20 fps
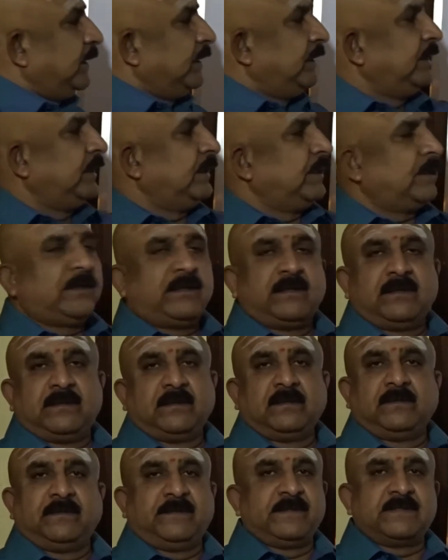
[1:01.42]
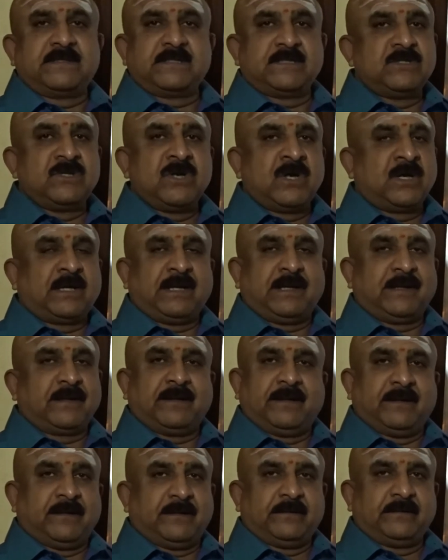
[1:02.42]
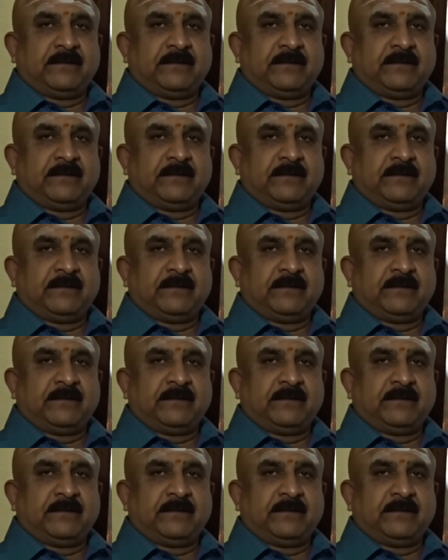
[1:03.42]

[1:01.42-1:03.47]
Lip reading: Here, this is not Lagna.